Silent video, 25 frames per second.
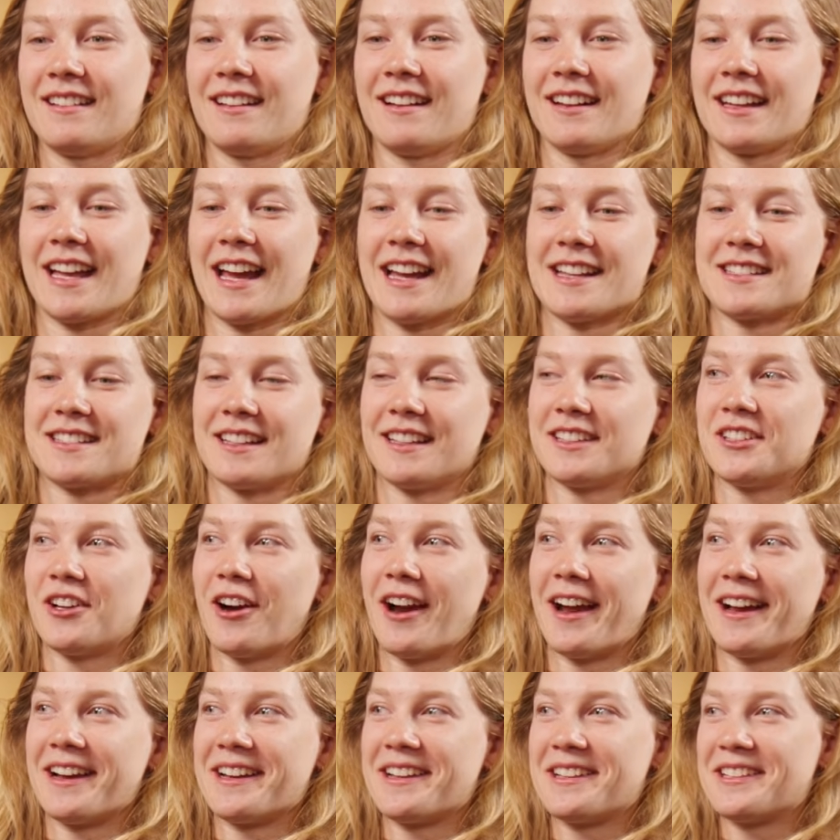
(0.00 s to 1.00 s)
I guess I
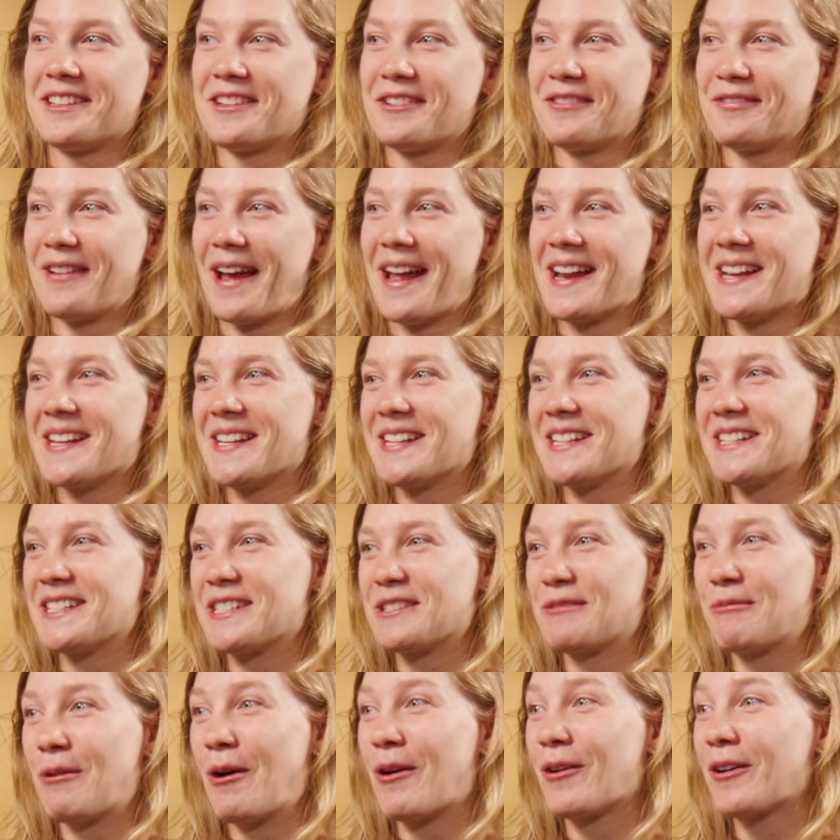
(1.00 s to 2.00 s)
try and defend
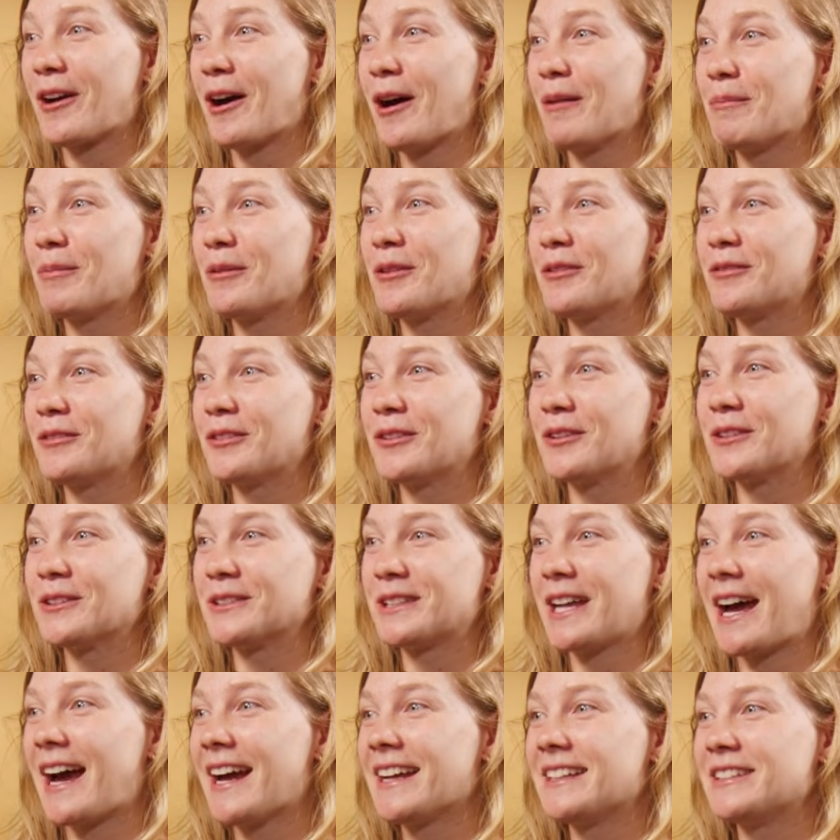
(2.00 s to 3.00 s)
this World Cup overall
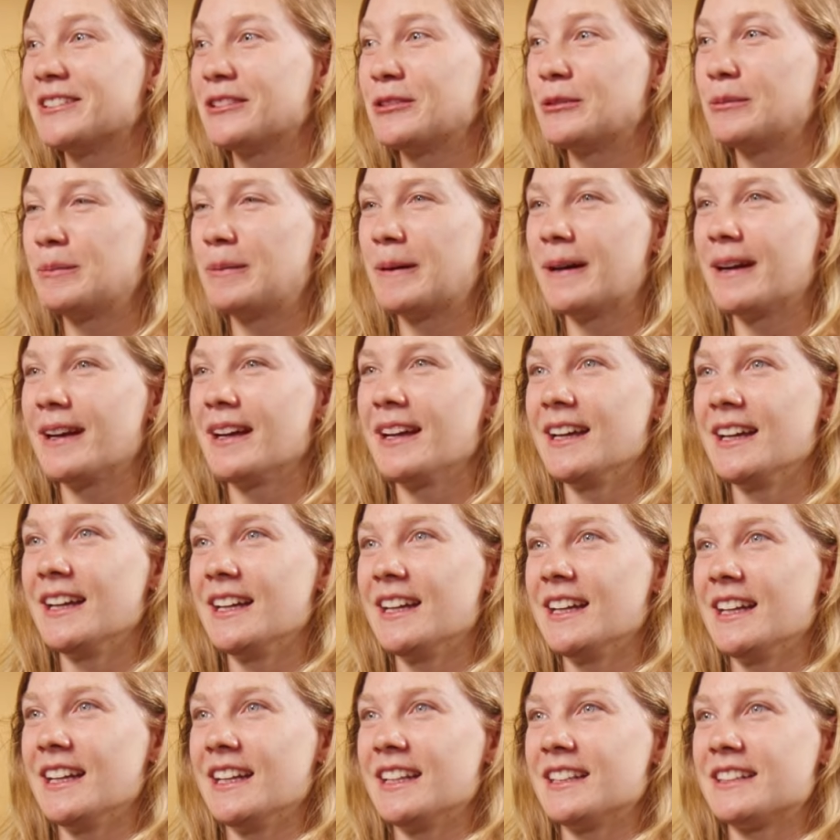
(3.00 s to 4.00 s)
title, but
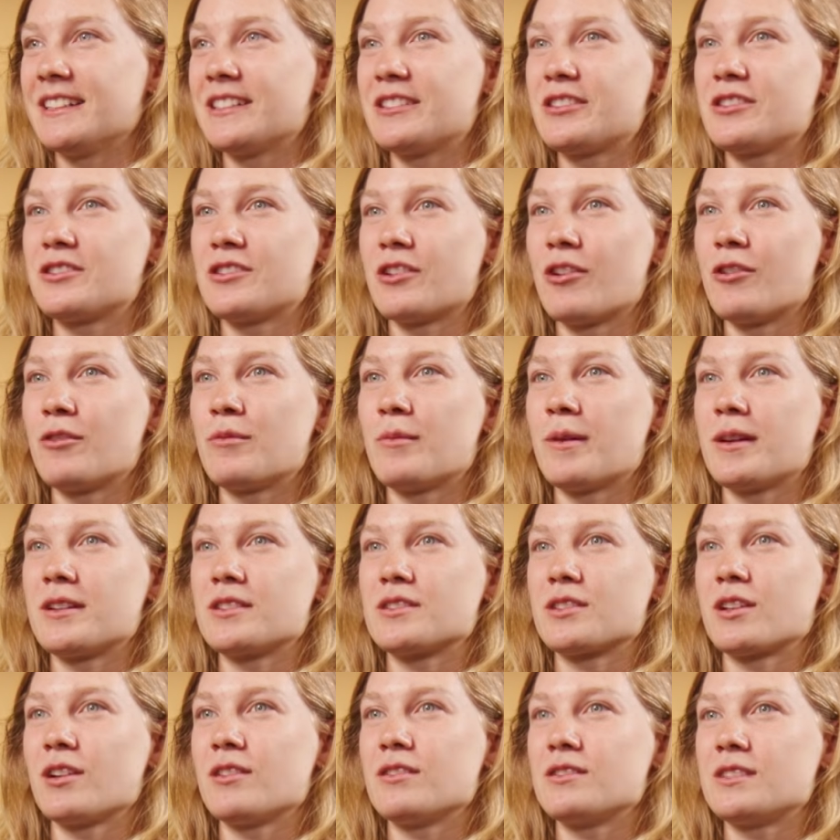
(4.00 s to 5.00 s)
there's so
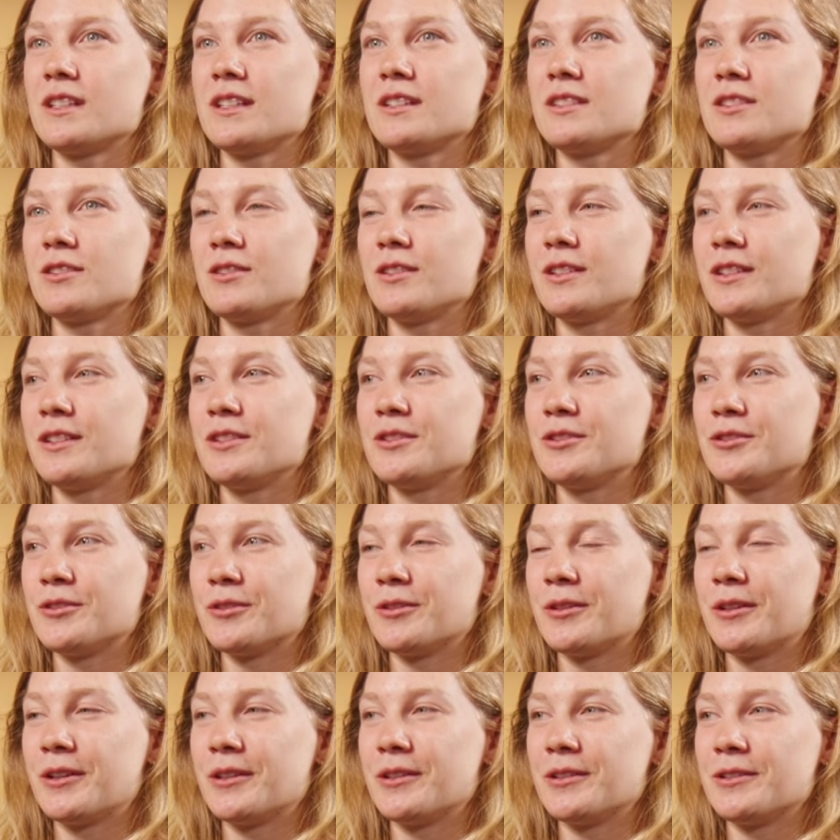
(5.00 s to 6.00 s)
much goes into an
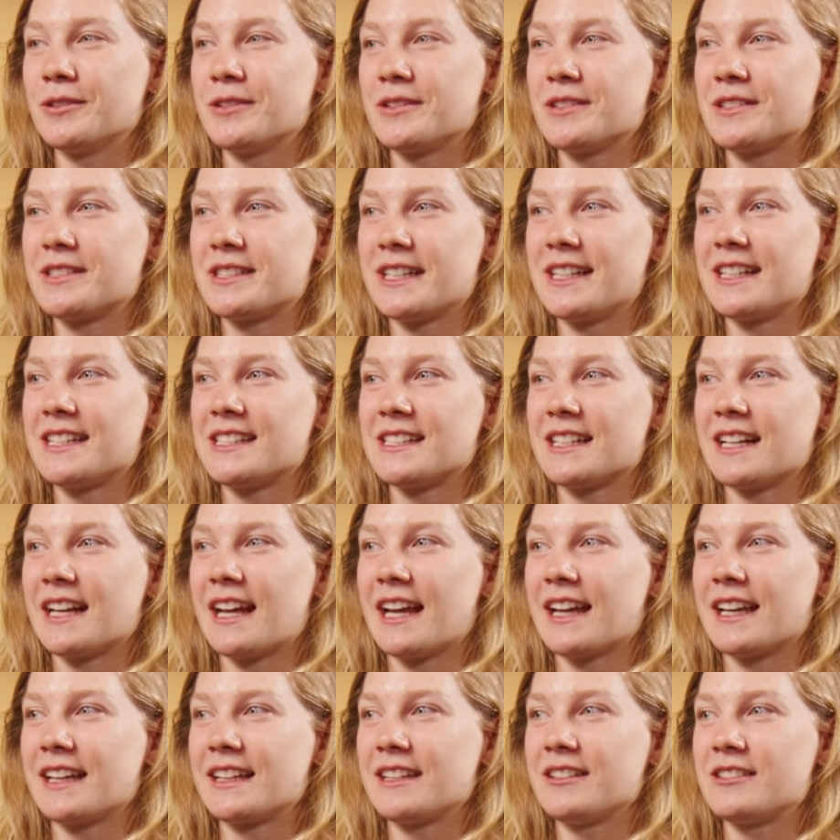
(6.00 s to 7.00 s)
enduro season.
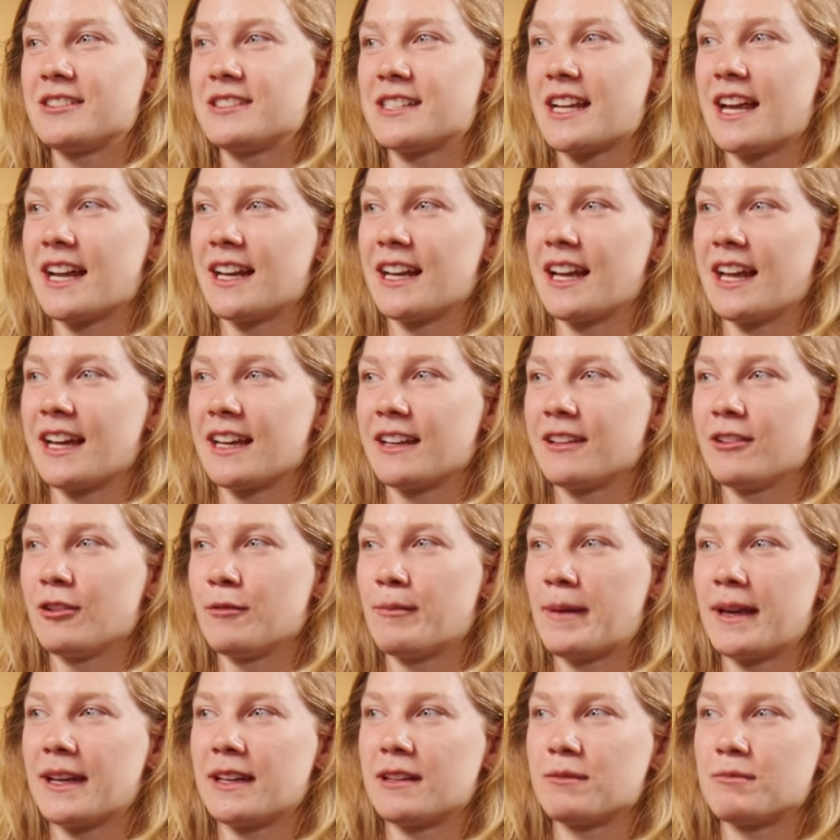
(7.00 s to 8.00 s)
Like you said, like you're
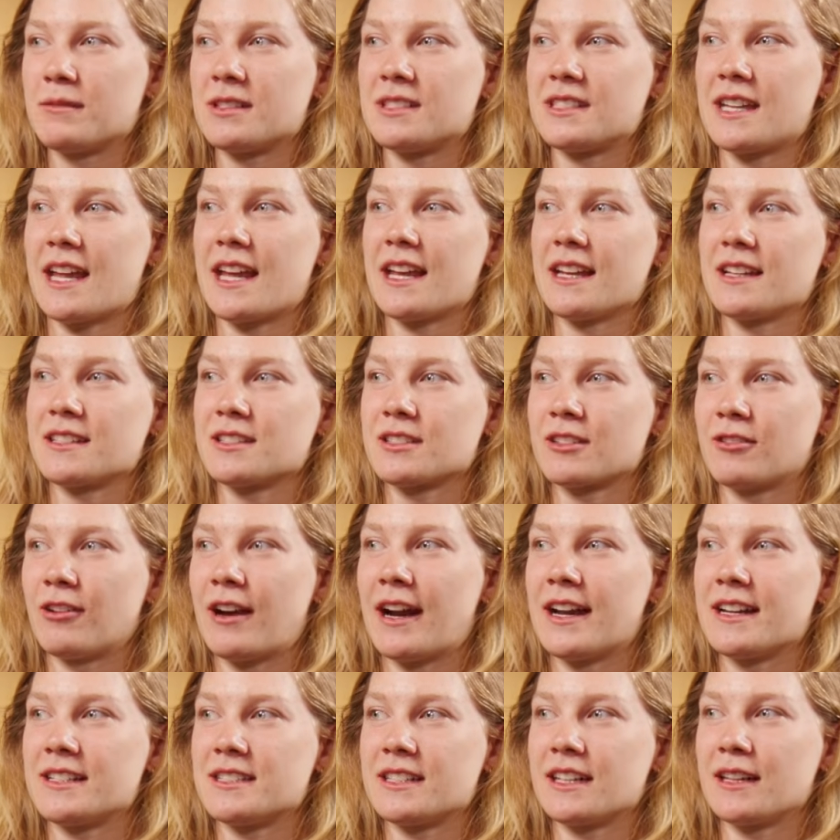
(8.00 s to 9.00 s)
making mistakes,
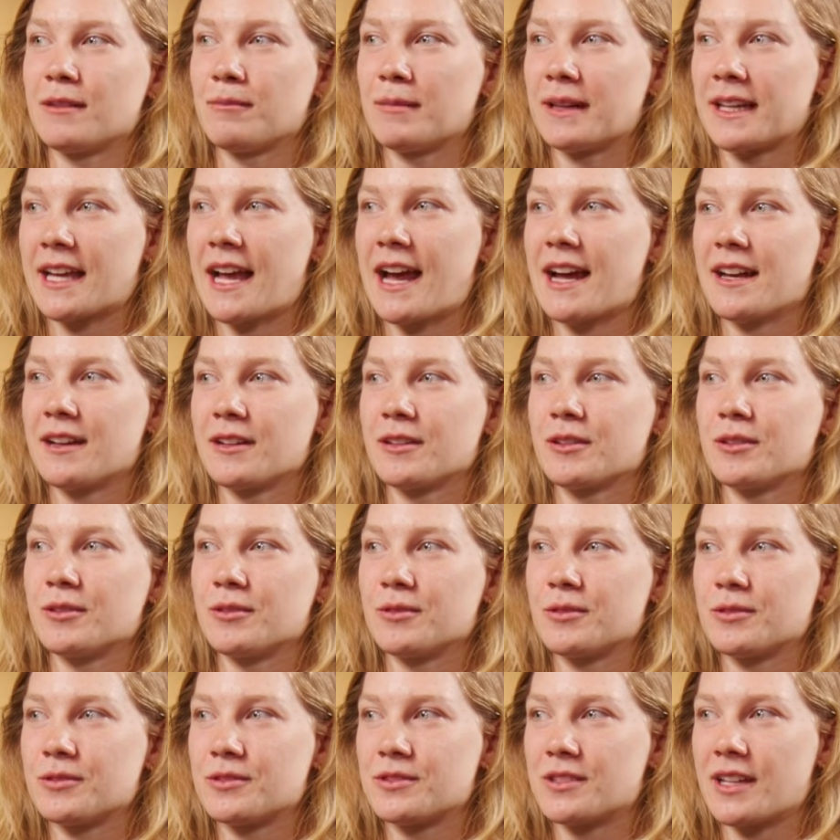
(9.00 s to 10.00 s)
crashing,
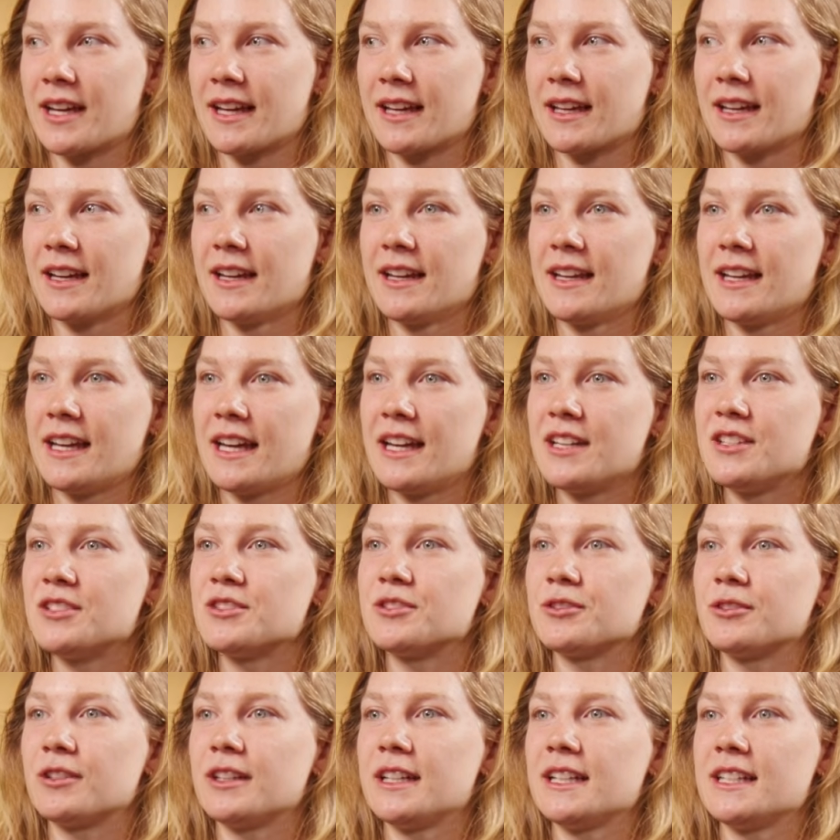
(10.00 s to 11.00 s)
mechanicals, like
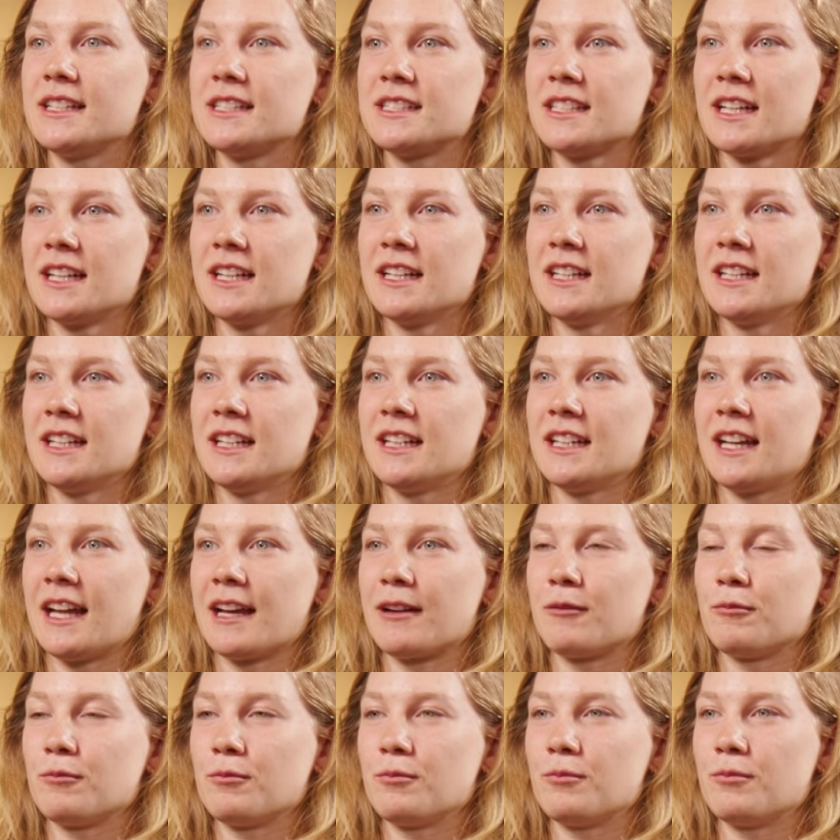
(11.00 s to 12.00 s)
injuries,
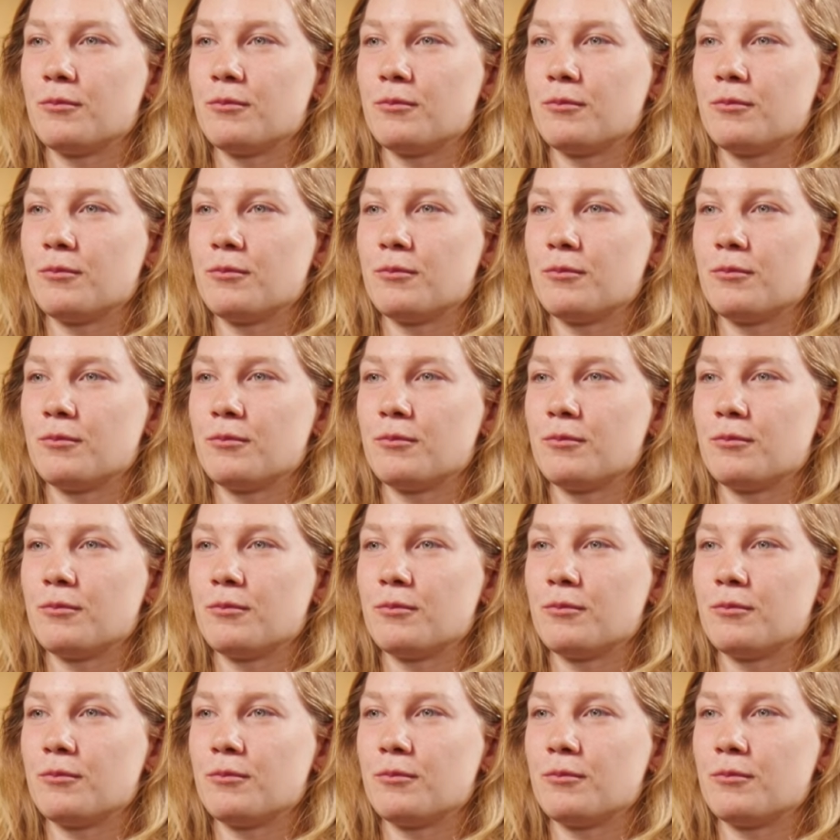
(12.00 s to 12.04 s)
like